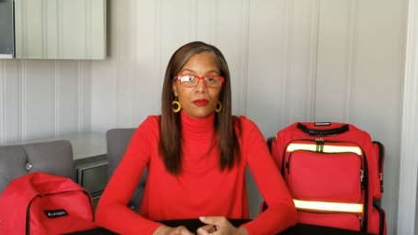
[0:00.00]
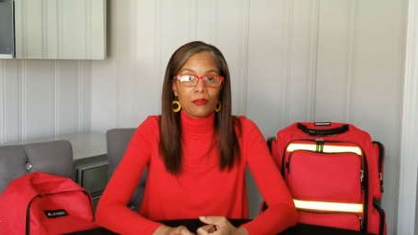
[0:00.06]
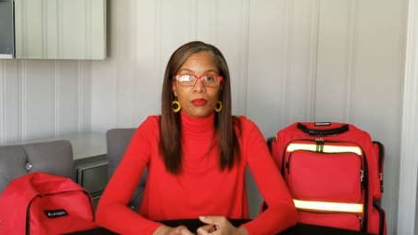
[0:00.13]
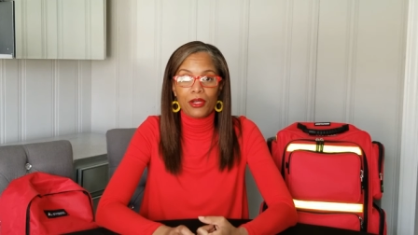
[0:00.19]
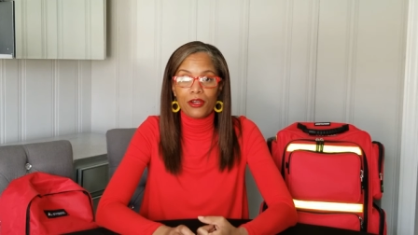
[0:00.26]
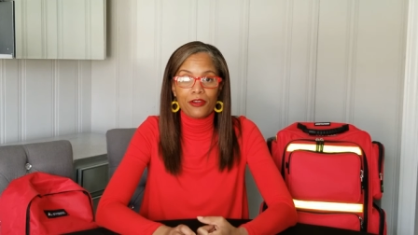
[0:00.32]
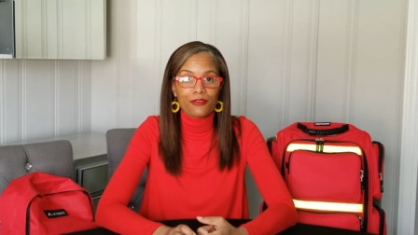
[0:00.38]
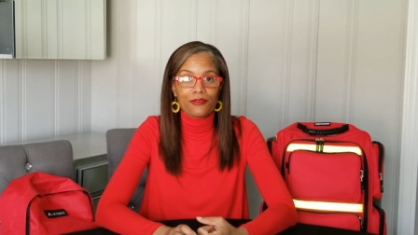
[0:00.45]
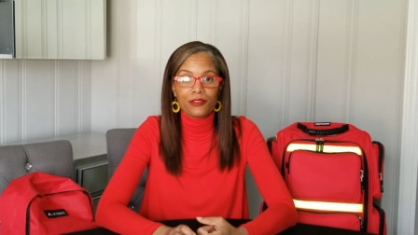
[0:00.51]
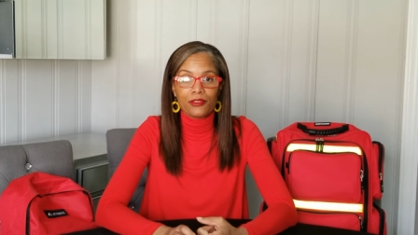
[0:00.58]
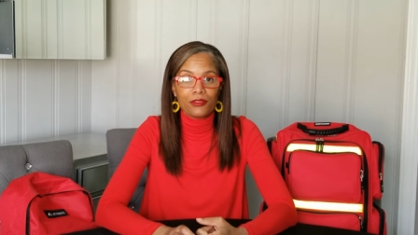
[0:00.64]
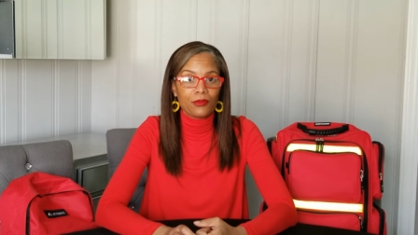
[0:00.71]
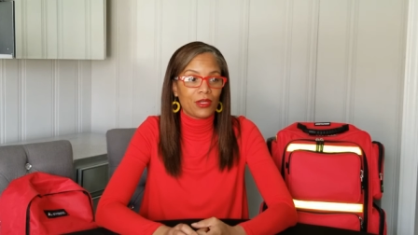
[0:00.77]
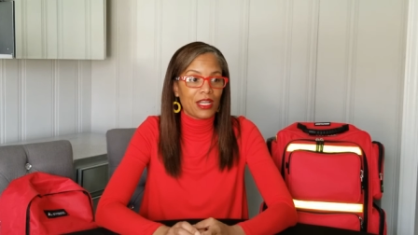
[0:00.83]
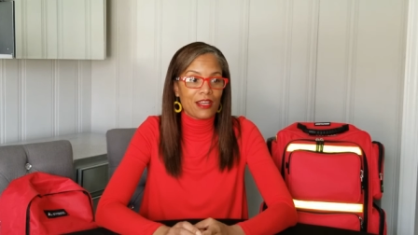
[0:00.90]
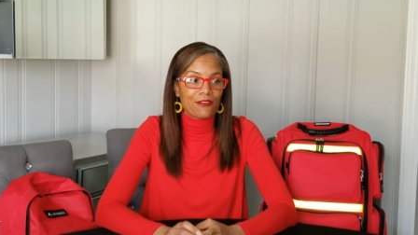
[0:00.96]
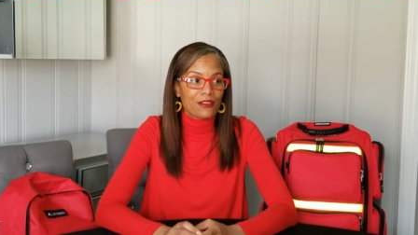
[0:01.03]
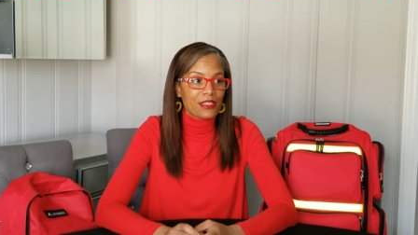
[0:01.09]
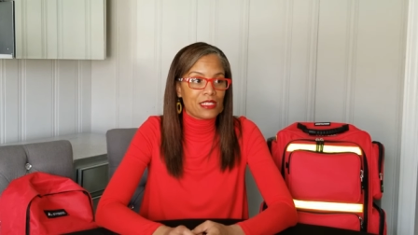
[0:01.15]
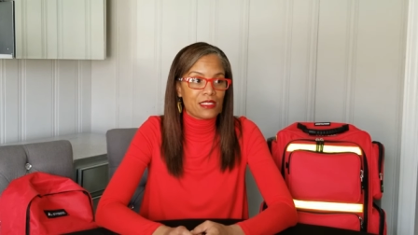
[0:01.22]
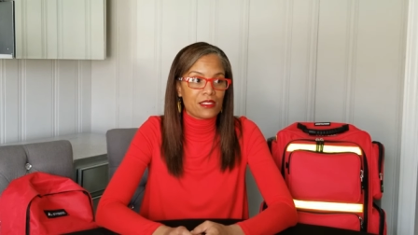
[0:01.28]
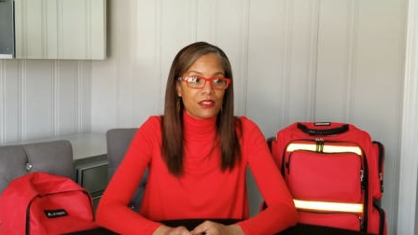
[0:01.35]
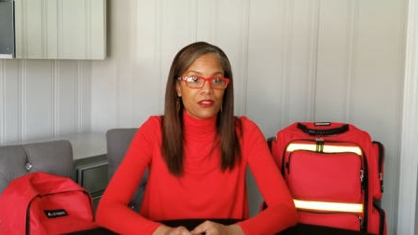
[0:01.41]
bird food, whatever it
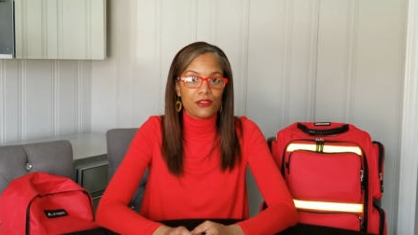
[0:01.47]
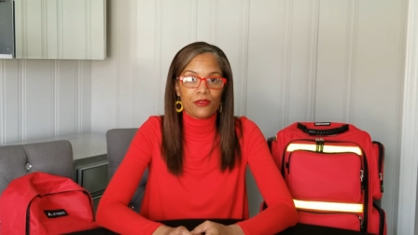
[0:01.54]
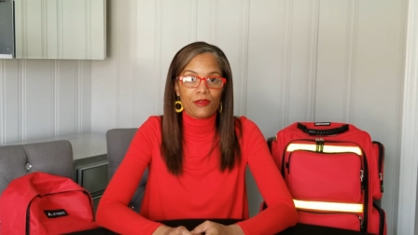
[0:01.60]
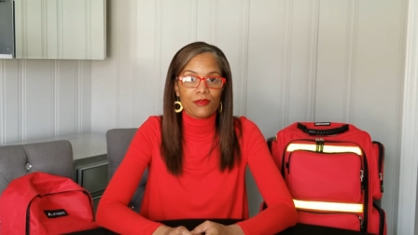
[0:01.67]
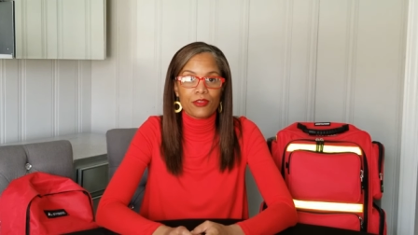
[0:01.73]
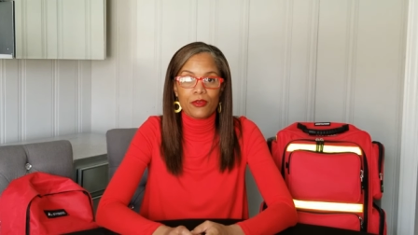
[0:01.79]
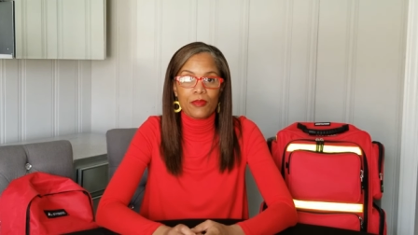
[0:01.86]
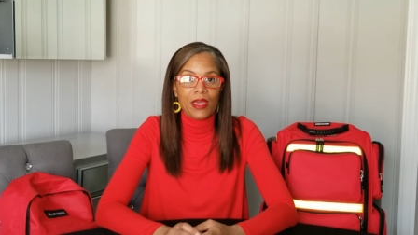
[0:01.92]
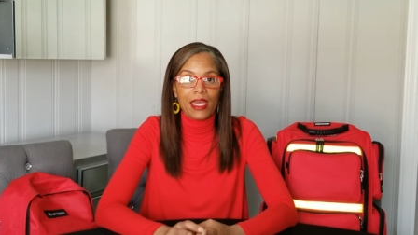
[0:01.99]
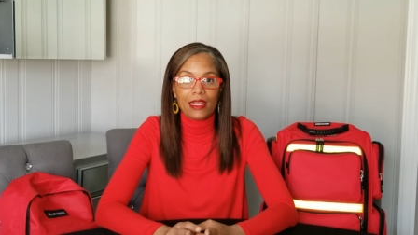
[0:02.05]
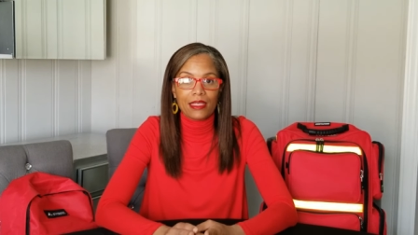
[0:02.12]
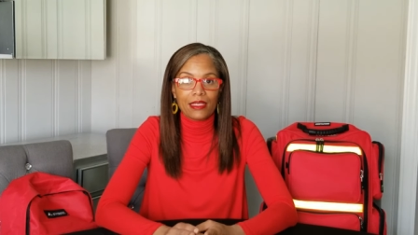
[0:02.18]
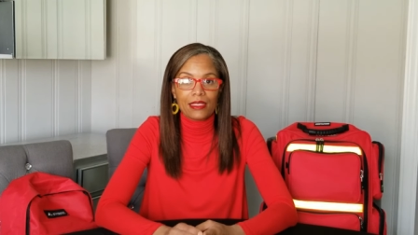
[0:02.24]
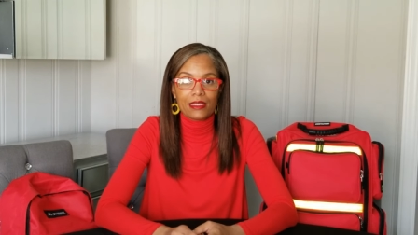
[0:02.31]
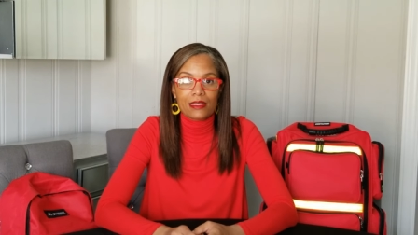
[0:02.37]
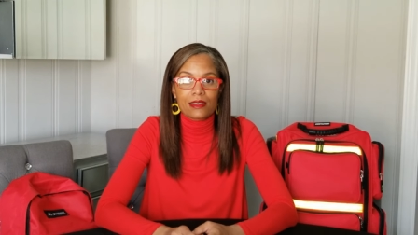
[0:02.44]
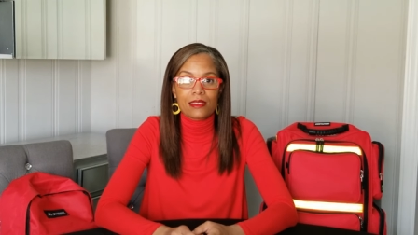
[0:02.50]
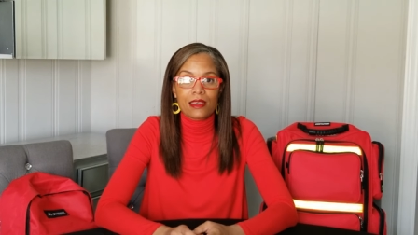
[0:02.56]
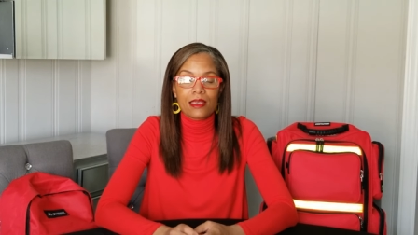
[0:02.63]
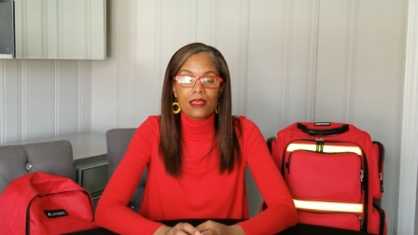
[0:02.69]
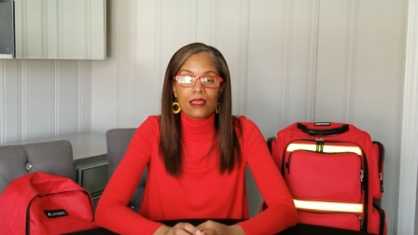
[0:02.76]
is that your, your pet is.